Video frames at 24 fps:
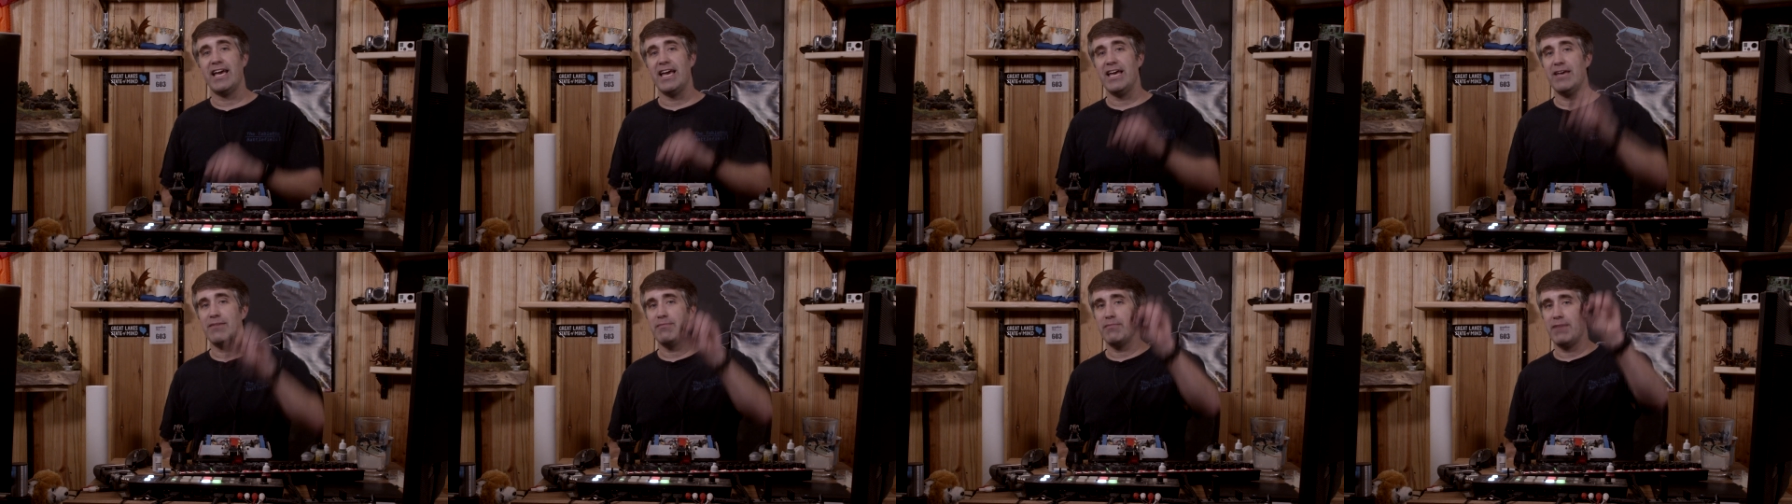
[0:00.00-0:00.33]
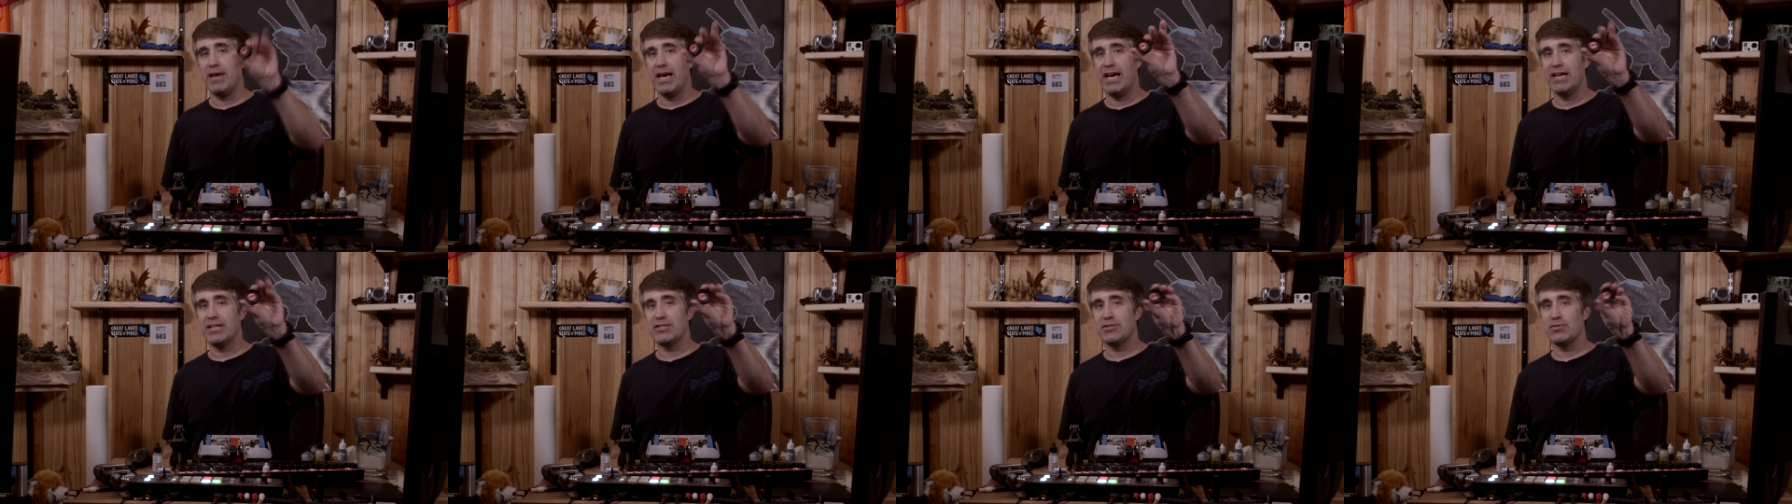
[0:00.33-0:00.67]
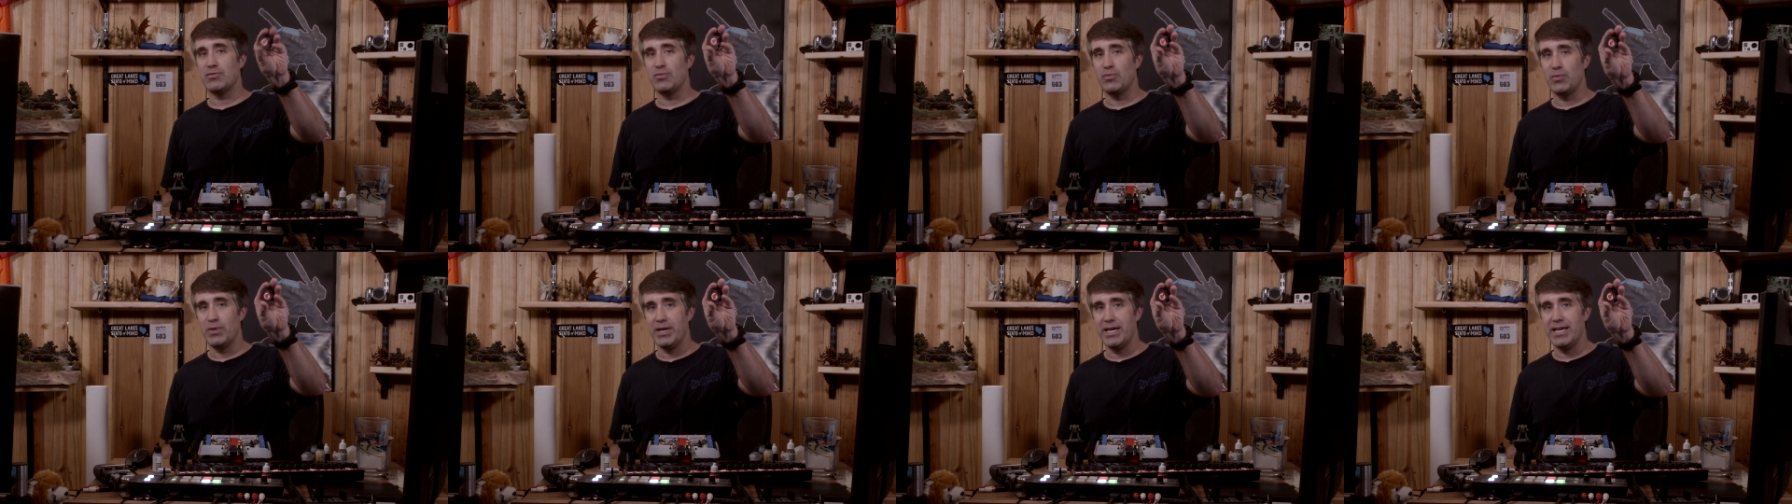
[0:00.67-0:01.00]
a match
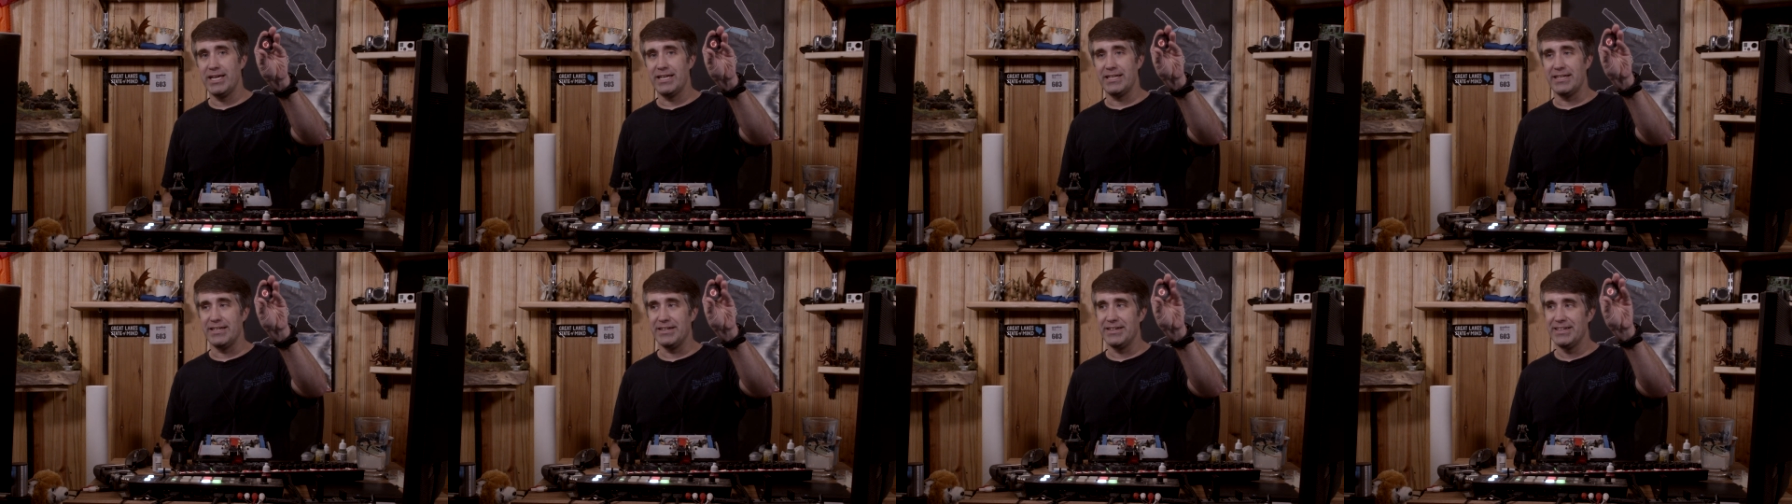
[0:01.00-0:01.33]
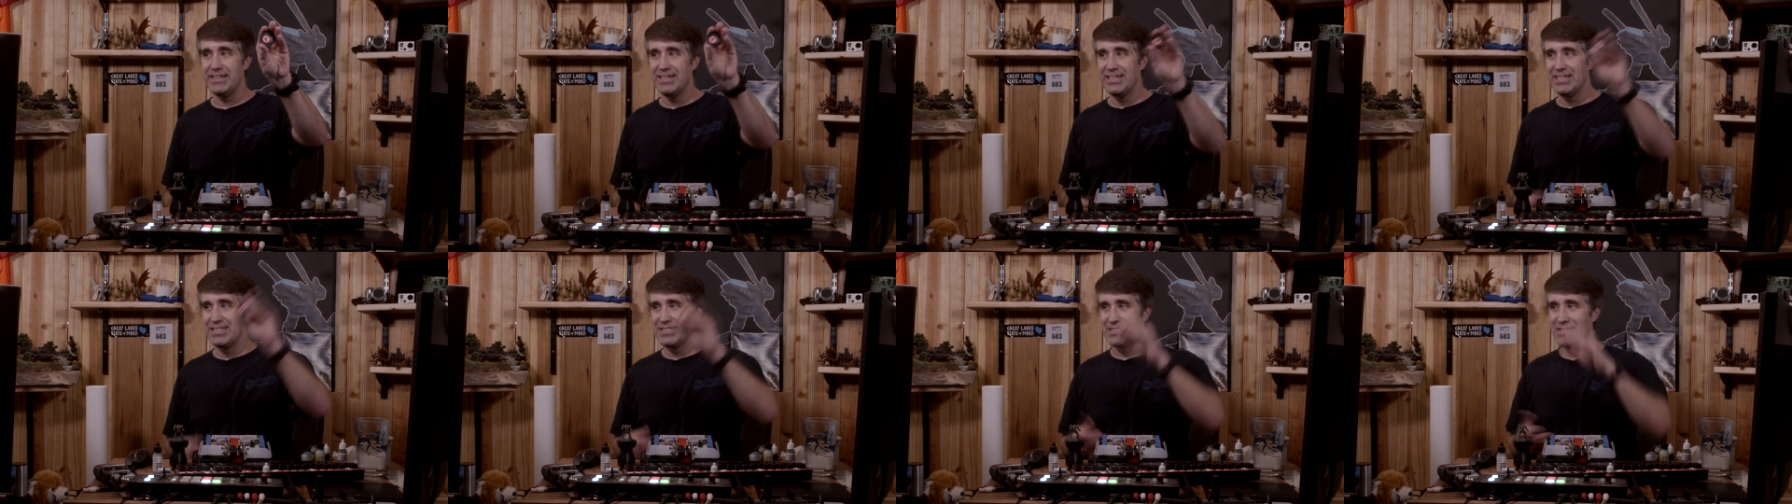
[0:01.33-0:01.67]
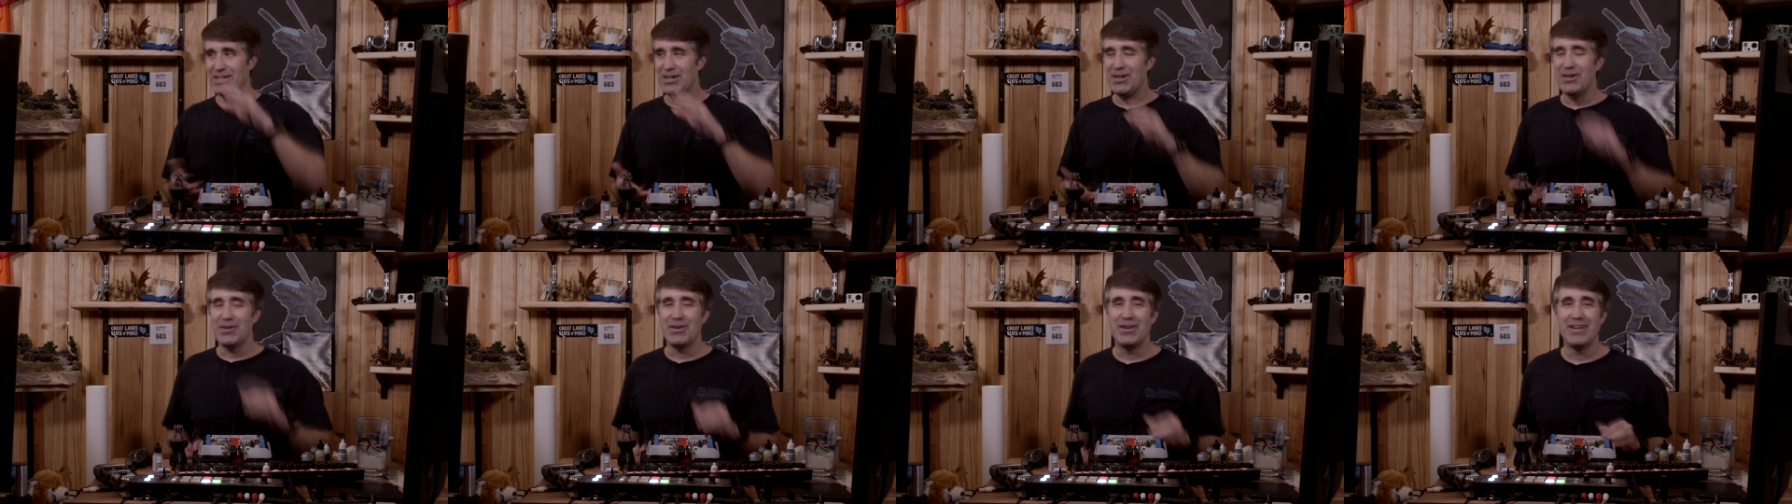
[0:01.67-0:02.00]
win.
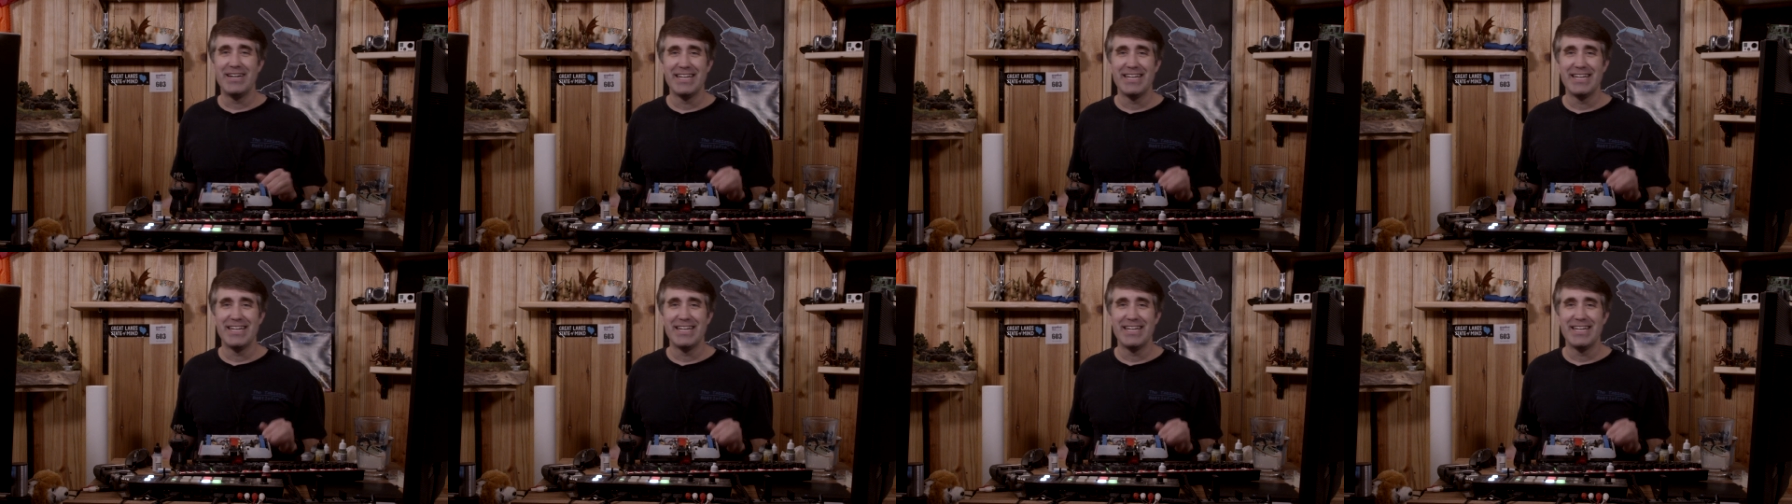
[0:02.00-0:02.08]
So